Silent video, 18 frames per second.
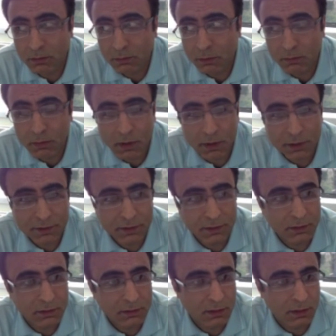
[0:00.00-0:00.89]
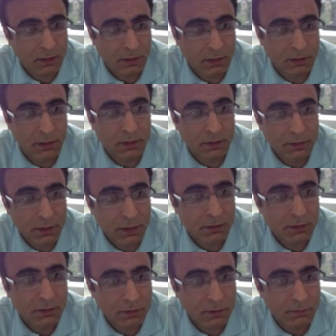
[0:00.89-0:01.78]
compromising the
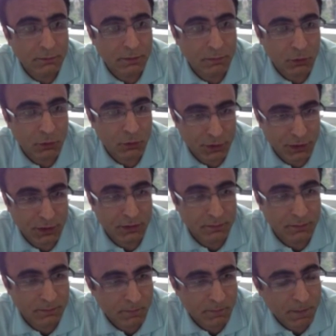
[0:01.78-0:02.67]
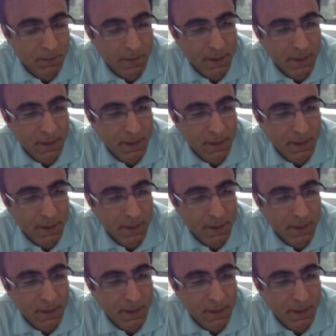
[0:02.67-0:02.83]
integrity of the protein?